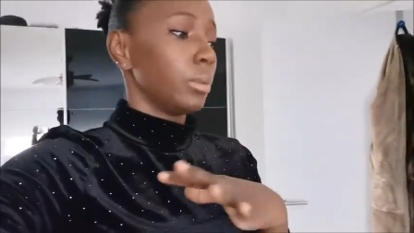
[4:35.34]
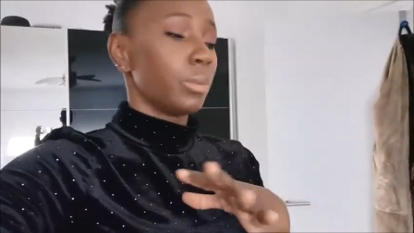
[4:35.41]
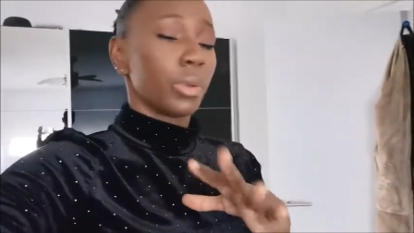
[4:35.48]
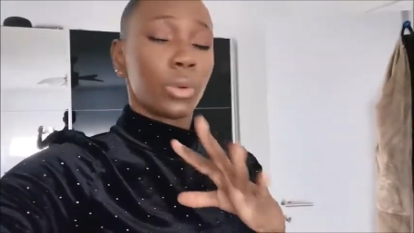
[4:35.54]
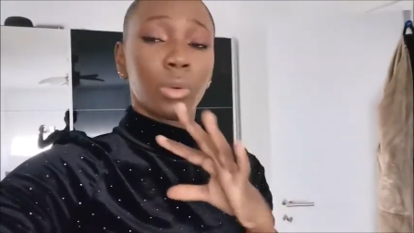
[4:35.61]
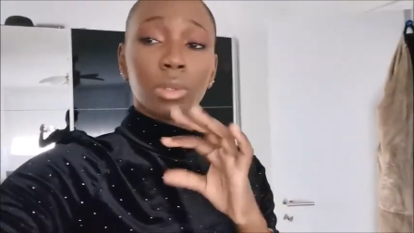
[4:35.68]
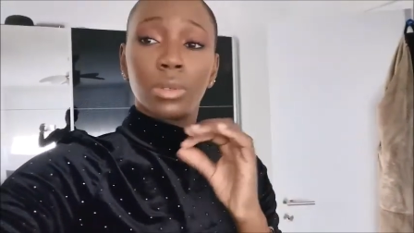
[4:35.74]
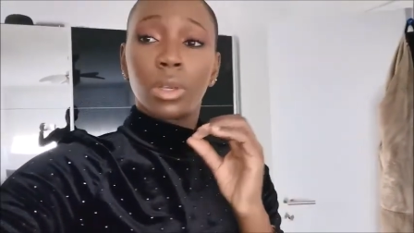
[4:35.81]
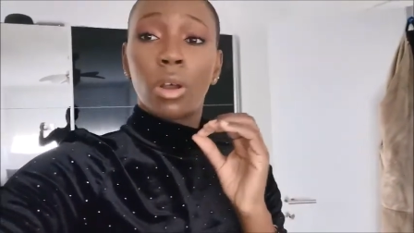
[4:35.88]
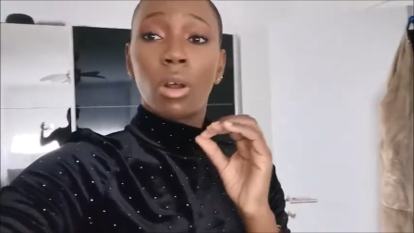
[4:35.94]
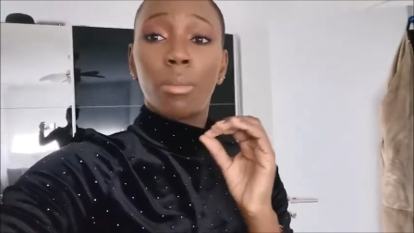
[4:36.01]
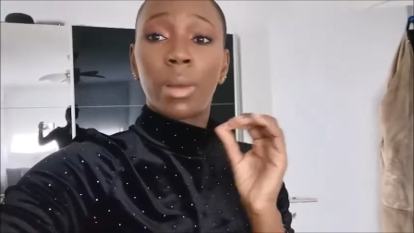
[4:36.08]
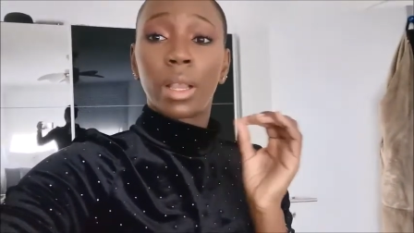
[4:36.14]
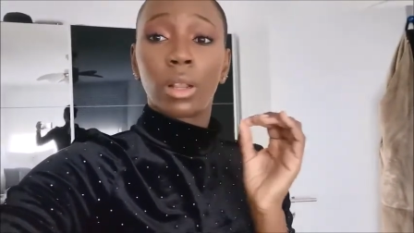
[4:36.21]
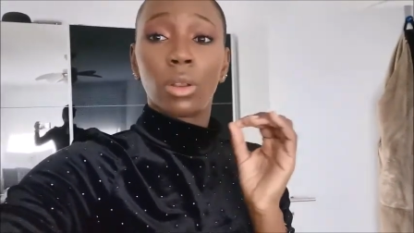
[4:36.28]
because all
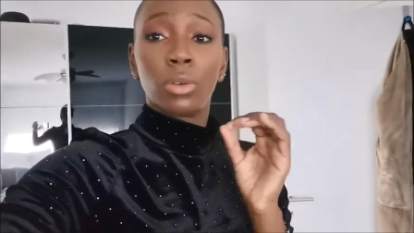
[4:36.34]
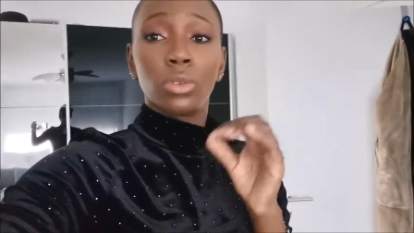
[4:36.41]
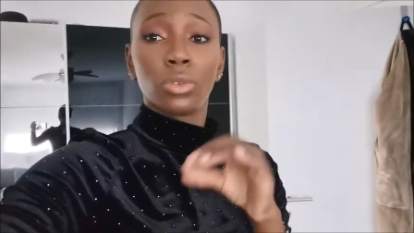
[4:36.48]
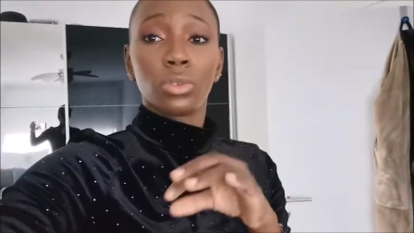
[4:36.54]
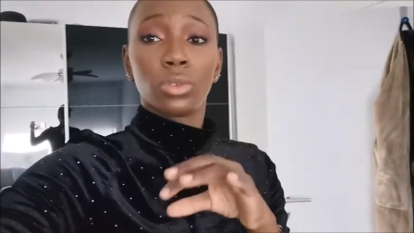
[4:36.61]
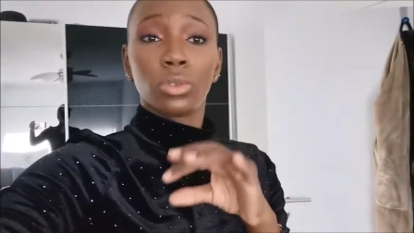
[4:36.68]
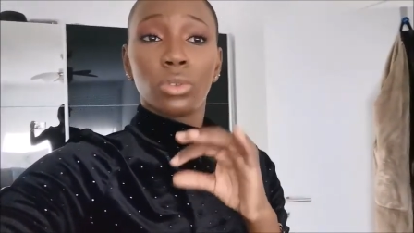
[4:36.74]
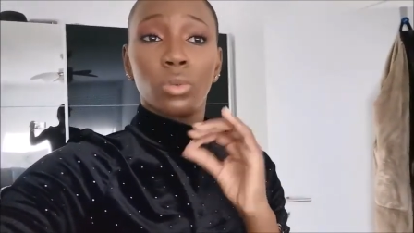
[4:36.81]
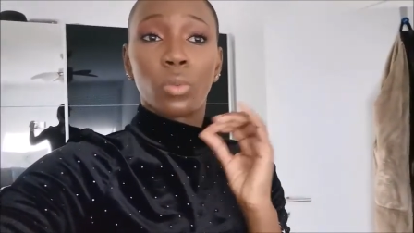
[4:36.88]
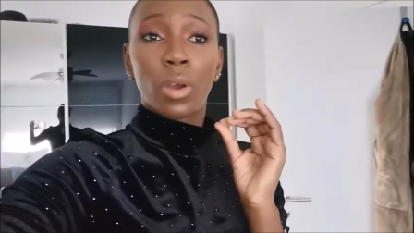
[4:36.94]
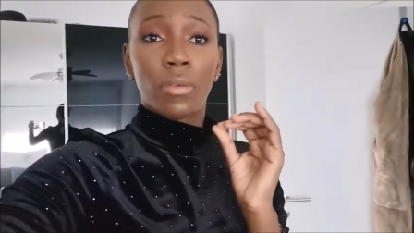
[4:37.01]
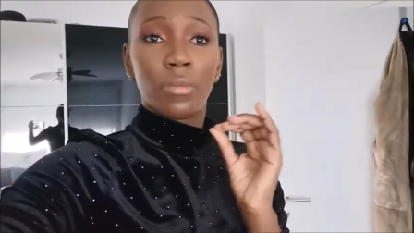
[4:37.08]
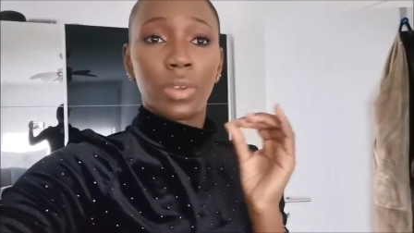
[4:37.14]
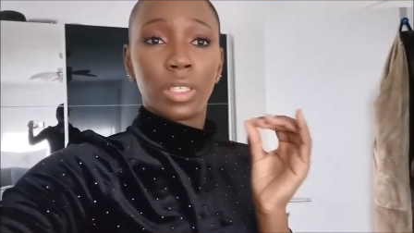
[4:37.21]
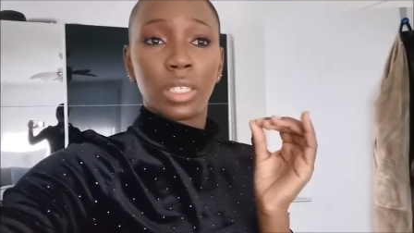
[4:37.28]
my clothes were
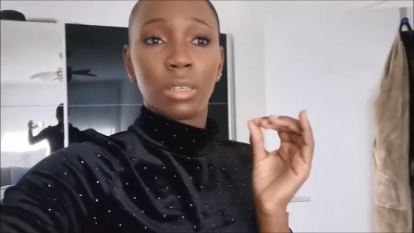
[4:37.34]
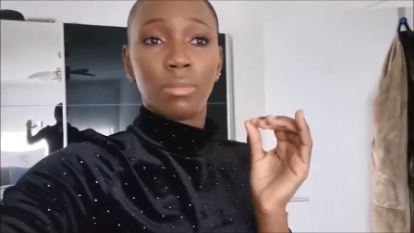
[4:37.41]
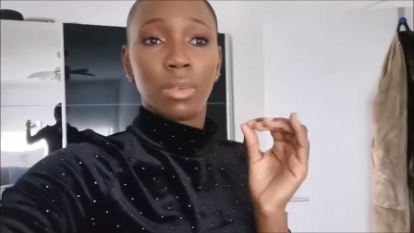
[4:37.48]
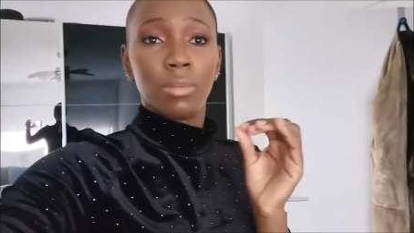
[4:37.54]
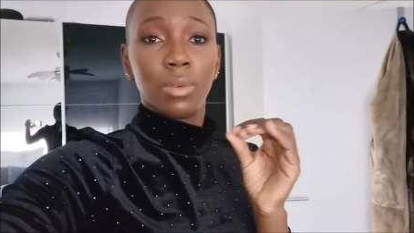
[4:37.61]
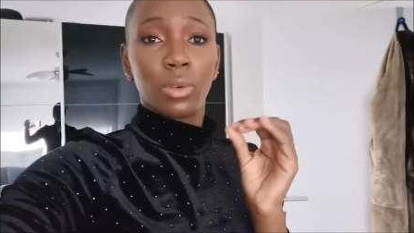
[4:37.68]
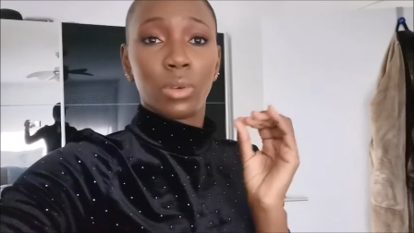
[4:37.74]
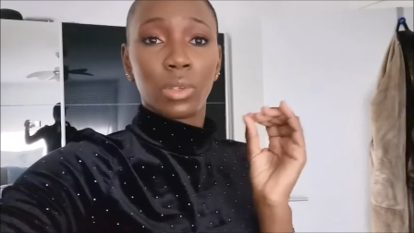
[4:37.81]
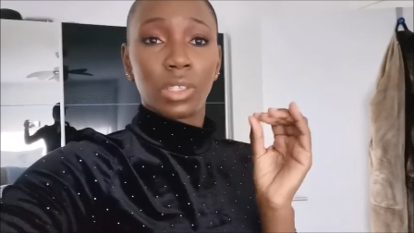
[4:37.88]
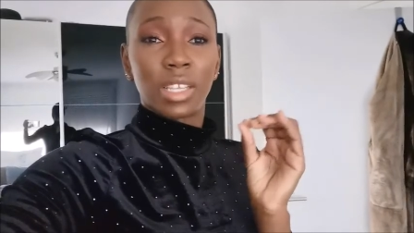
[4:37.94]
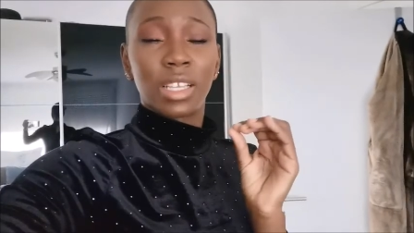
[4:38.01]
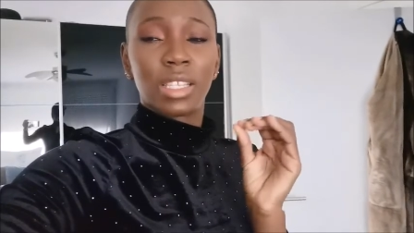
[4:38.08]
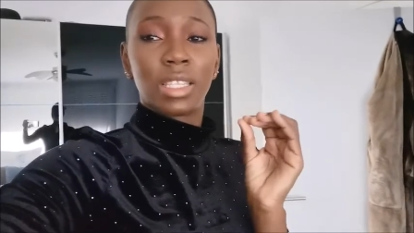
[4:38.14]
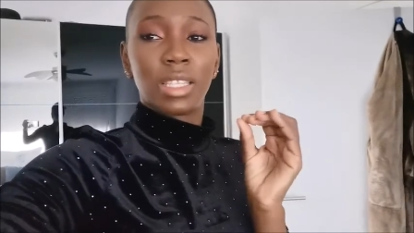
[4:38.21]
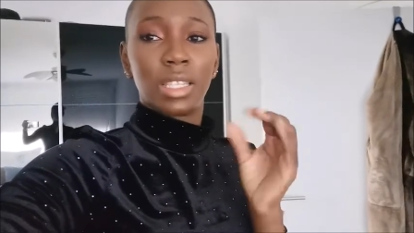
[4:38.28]
fitting me because
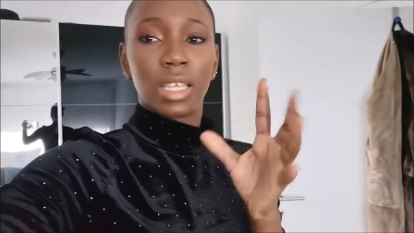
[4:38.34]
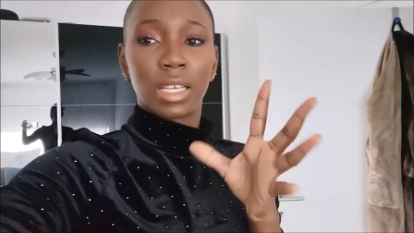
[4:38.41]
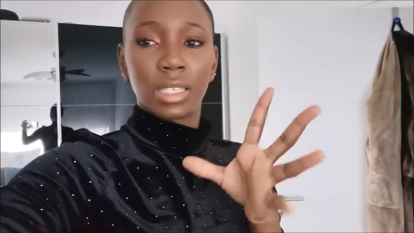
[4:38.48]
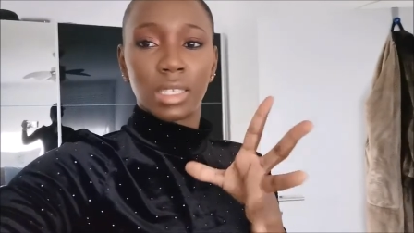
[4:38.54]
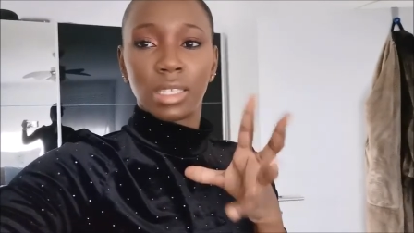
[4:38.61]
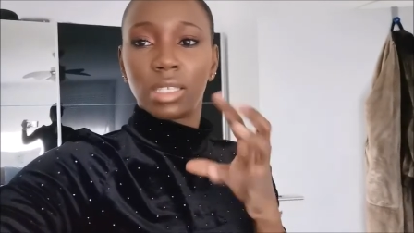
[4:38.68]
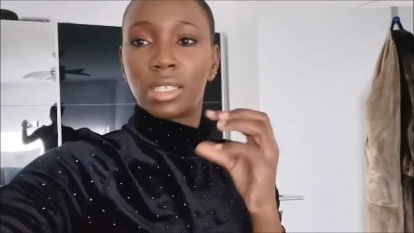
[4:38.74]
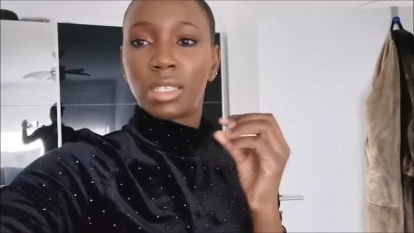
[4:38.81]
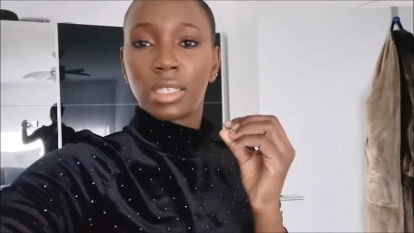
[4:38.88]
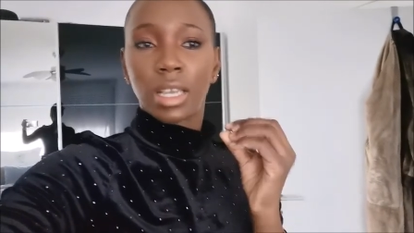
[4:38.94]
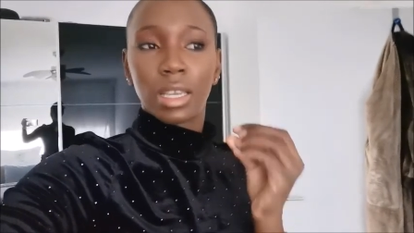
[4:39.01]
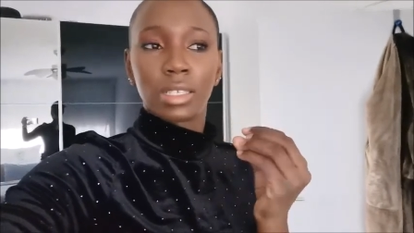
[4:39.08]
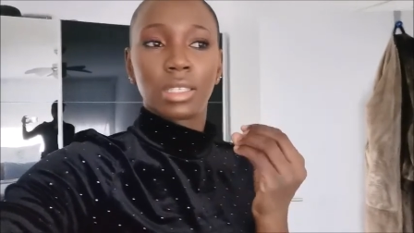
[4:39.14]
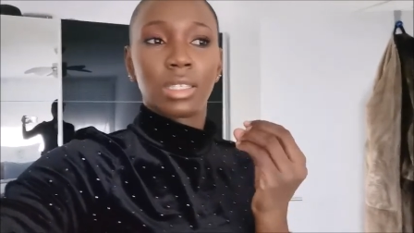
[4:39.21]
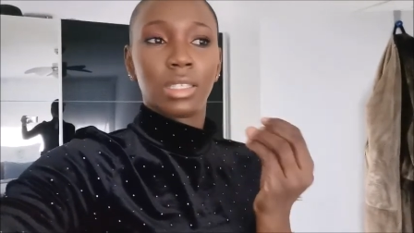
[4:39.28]
that, that's the
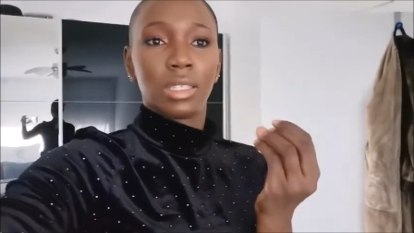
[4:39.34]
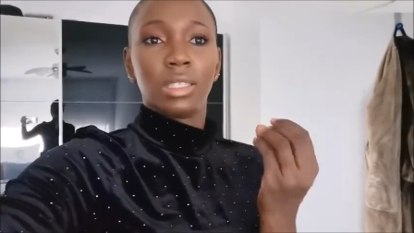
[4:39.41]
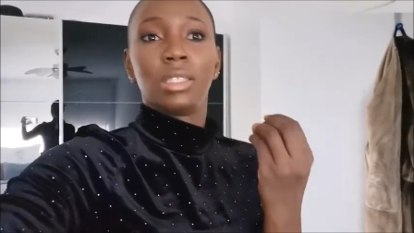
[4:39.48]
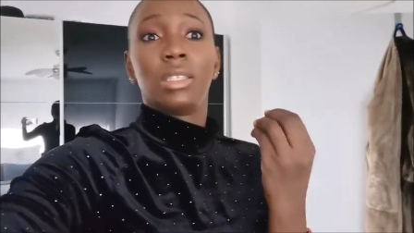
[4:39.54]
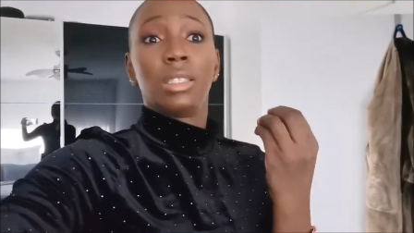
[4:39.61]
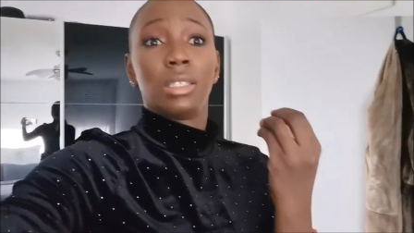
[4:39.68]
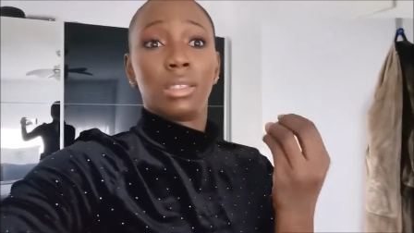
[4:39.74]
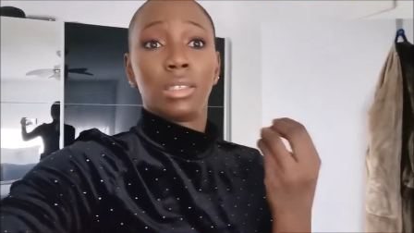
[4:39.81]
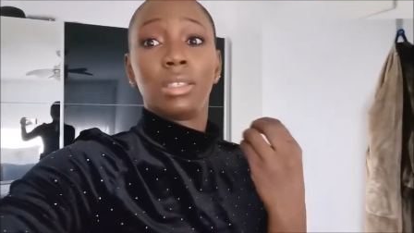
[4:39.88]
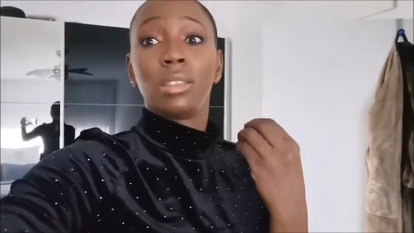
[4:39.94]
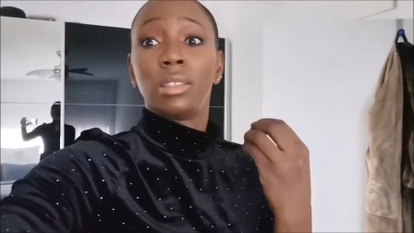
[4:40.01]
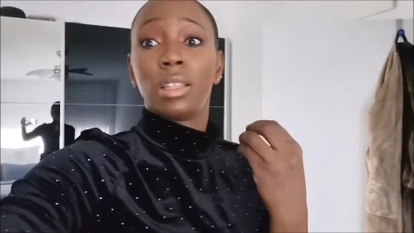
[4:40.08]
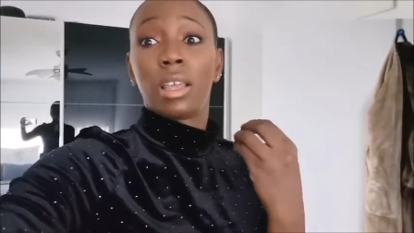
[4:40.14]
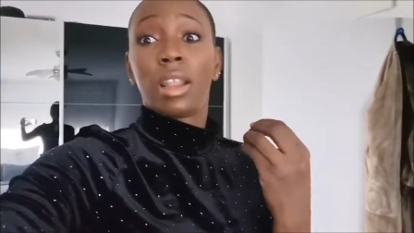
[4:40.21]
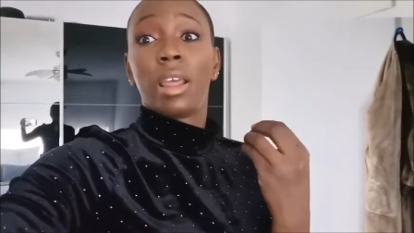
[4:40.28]
size
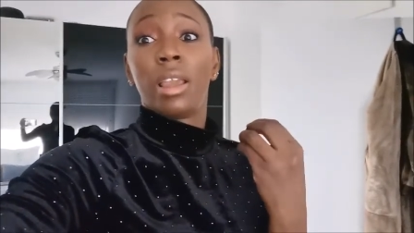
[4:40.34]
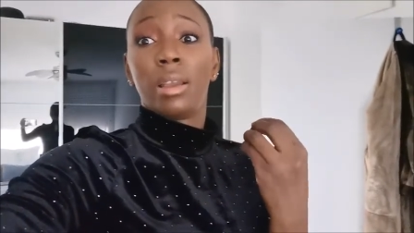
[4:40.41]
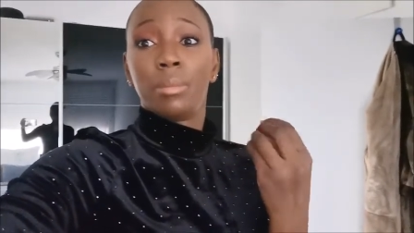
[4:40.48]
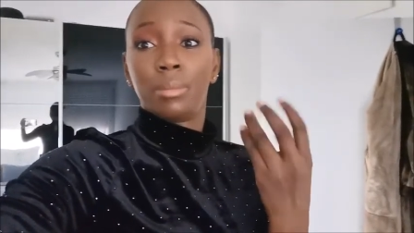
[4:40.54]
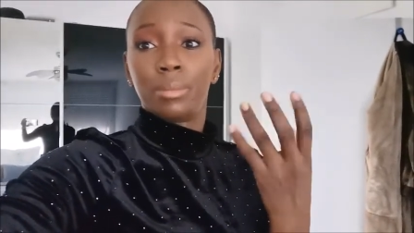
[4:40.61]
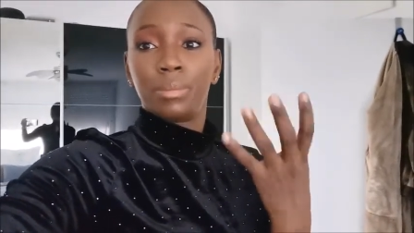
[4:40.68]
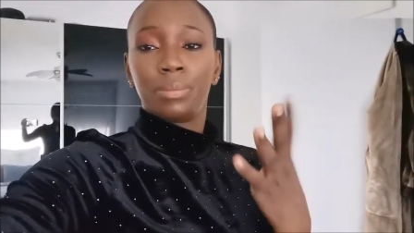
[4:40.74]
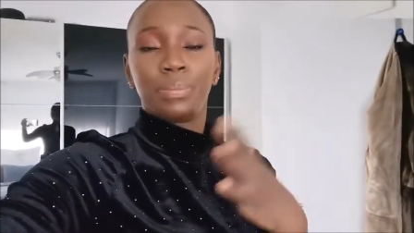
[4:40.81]
that I am.